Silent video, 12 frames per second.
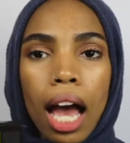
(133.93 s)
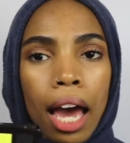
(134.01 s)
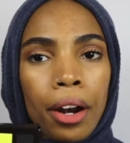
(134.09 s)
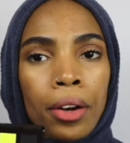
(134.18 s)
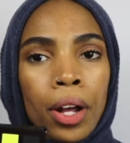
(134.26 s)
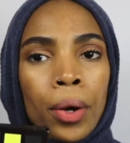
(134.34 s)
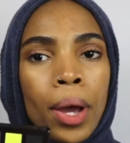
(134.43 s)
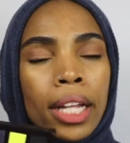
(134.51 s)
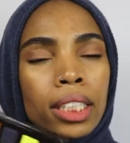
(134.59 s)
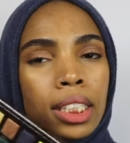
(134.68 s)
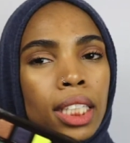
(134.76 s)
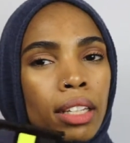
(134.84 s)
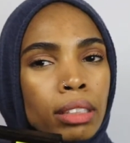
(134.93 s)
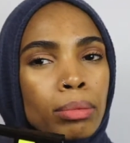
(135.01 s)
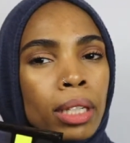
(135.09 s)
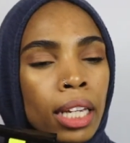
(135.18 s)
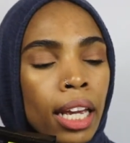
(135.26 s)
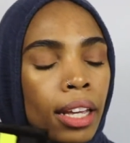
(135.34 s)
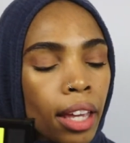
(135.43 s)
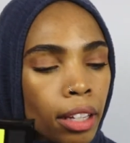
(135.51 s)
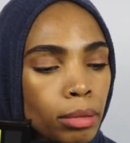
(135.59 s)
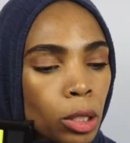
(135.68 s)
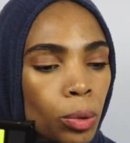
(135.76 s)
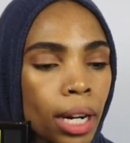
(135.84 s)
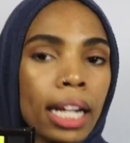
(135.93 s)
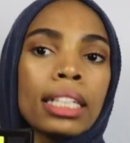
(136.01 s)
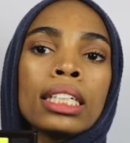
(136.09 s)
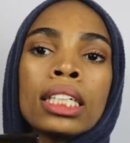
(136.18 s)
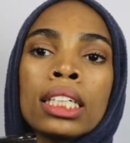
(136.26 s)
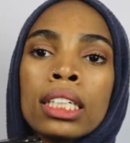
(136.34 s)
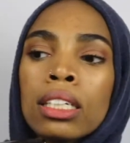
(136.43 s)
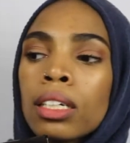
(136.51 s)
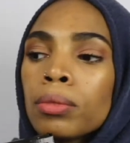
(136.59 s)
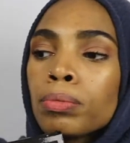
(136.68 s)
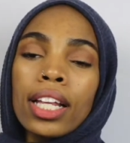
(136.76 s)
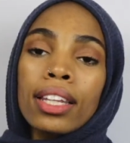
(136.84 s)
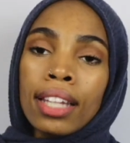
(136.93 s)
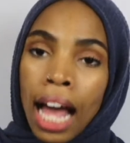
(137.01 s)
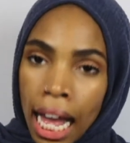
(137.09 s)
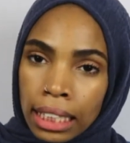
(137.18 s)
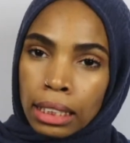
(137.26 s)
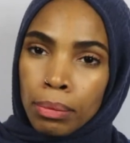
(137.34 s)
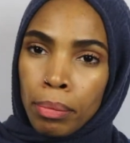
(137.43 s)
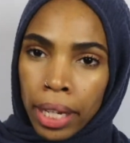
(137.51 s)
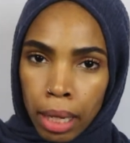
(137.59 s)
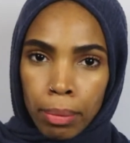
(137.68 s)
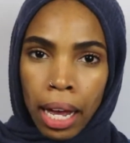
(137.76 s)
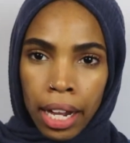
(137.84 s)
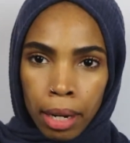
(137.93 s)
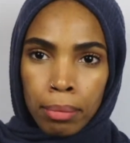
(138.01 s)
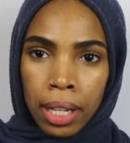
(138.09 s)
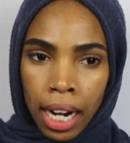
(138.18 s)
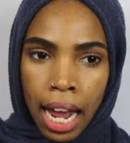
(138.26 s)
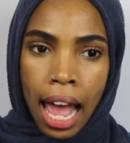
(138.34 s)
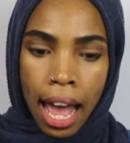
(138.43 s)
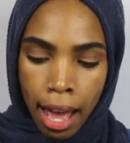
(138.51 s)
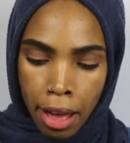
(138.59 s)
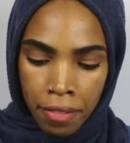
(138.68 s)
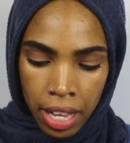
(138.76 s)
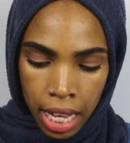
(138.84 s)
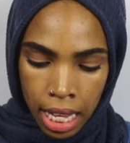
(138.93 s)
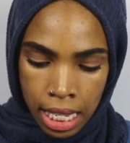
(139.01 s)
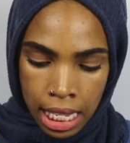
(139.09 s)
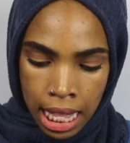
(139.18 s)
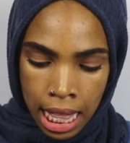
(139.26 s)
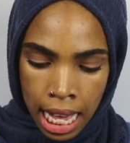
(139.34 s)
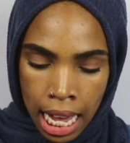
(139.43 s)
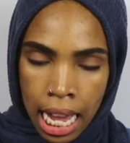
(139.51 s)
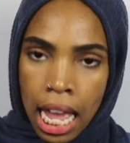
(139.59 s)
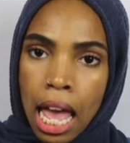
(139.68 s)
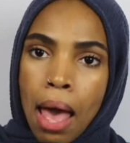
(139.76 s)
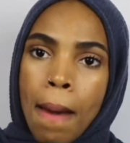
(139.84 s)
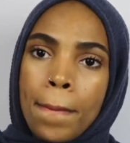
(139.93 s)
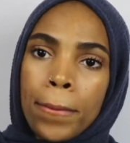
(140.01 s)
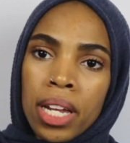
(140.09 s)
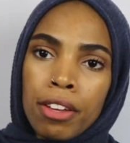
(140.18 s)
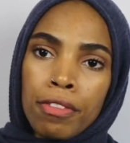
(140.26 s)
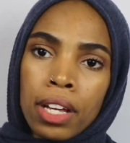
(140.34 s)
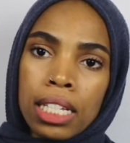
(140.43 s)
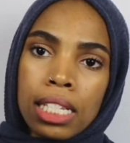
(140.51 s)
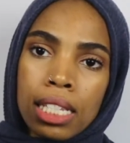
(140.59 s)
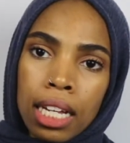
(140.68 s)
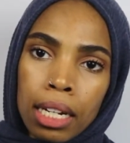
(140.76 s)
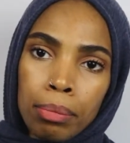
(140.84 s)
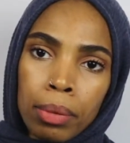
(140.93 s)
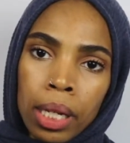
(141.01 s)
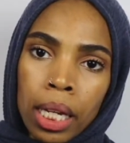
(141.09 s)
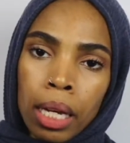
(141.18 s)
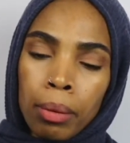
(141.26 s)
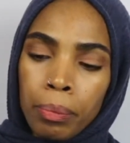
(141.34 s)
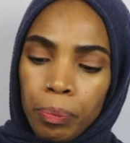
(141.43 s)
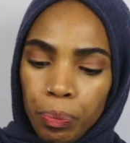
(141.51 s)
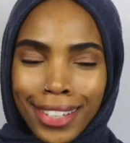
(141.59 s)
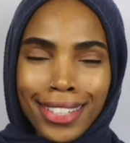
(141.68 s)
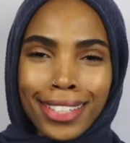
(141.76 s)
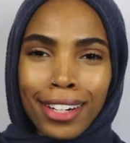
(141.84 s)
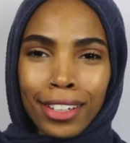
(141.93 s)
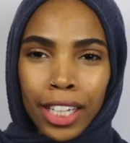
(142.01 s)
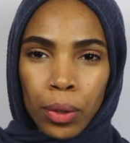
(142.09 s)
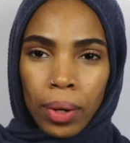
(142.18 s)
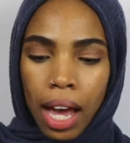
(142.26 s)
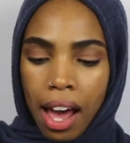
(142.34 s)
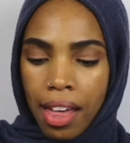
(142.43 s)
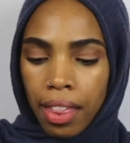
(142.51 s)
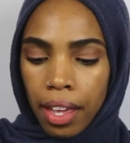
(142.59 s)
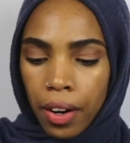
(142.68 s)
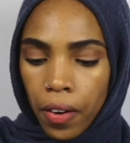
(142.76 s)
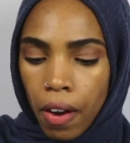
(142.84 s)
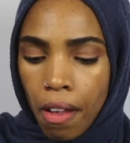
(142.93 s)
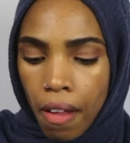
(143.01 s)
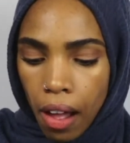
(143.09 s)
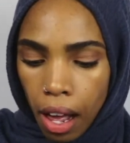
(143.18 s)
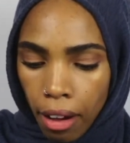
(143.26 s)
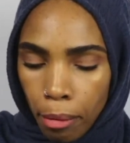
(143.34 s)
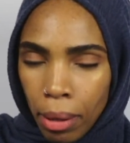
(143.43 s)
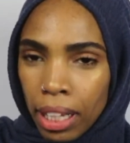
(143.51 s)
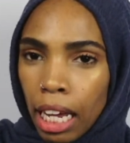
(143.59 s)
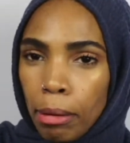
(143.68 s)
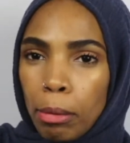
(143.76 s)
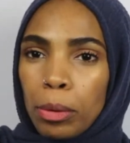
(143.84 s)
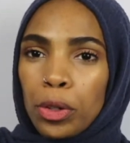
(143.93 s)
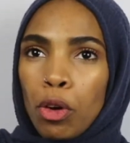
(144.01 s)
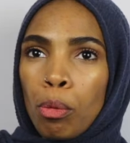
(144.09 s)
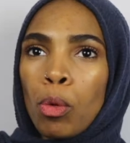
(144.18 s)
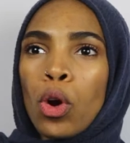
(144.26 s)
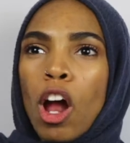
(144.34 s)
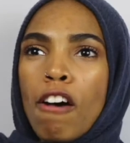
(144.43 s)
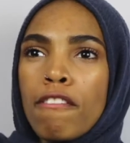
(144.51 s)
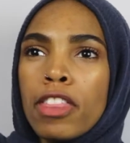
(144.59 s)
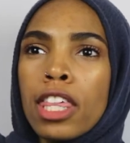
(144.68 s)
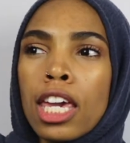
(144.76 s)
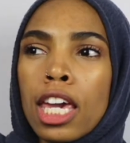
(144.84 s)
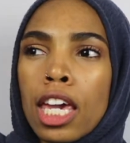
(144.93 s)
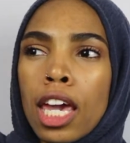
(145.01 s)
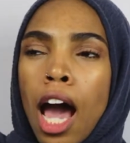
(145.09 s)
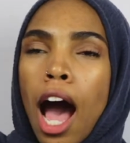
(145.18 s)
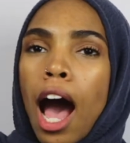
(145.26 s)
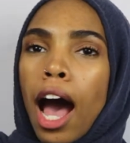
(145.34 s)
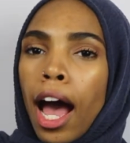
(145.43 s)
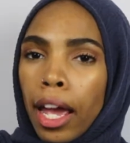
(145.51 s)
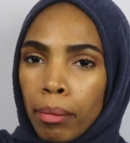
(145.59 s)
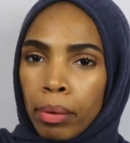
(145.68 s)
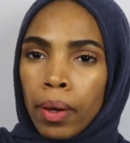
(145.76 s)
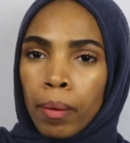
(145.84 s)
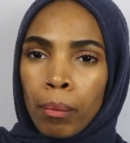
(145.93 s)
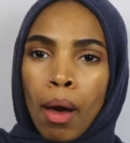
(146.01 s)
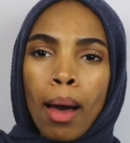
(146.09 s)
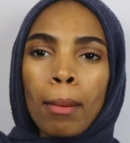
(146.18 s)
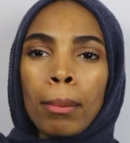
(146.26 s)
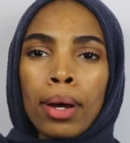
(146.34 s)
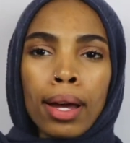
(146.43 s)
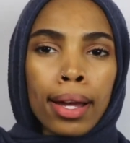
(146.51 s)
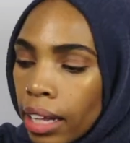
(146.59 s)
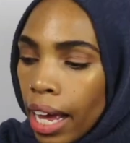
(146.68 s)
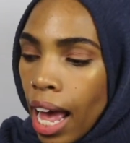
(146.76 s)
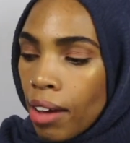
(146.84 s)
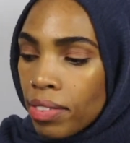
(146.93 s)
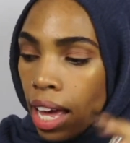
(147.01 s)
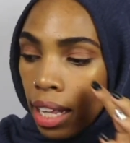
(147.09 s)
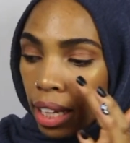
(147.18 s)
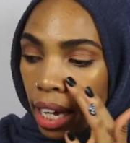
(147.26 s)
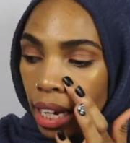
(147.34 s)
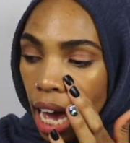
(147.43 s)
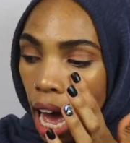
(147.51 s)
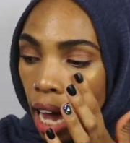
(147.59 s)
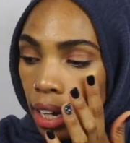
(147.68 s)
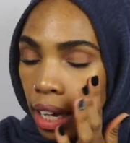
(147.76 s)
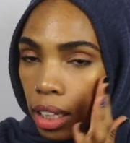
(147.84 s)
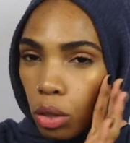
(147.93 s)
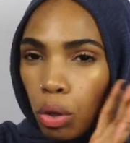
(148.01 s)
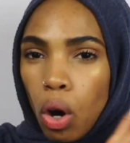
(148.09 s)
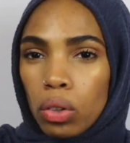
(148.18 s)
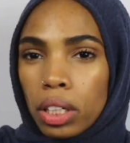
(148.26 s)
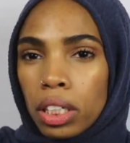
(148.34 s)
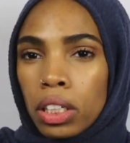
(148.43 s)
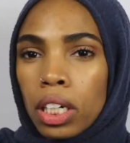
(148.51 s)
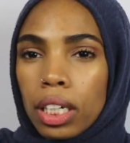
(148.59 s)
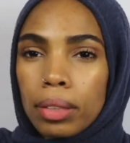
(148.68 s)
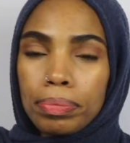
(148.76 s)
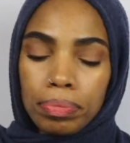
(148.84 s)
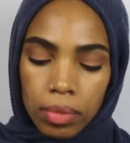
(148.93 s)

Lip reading: I don't know, it just gives me what I need. The last makeup item that I have is the Benefit Sunbeam. This is their liquid highlighter. A lot of people know more of the high beam, but I have that like high yellow golden look,